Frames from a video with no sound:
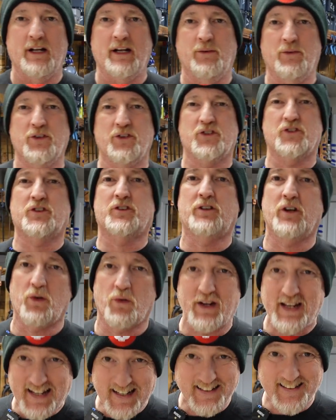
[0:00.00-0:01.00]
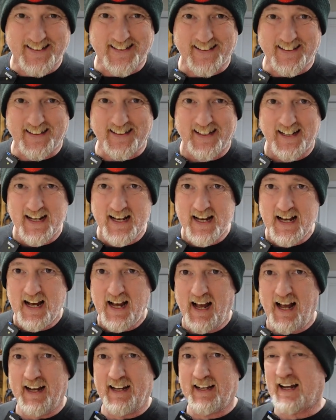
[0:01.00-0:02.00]
and it was so easy,
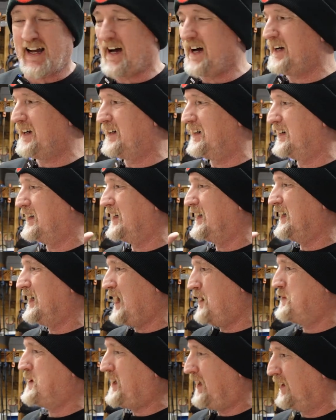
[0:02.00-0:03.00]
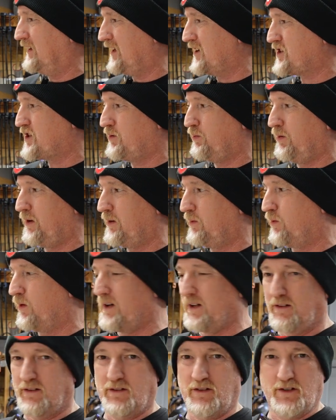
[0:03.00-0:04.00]
it kind of, I mean, unless you really want
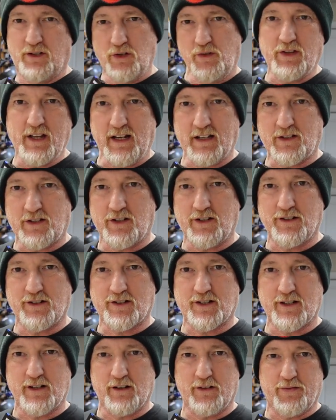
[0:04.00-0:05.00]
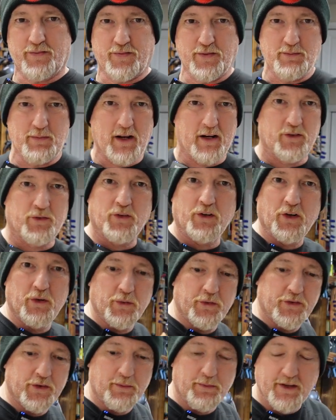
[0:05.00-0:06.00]
to do that to yourself, you might as well go
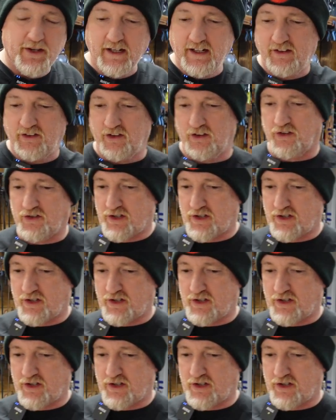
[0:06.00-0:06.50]
with something easier.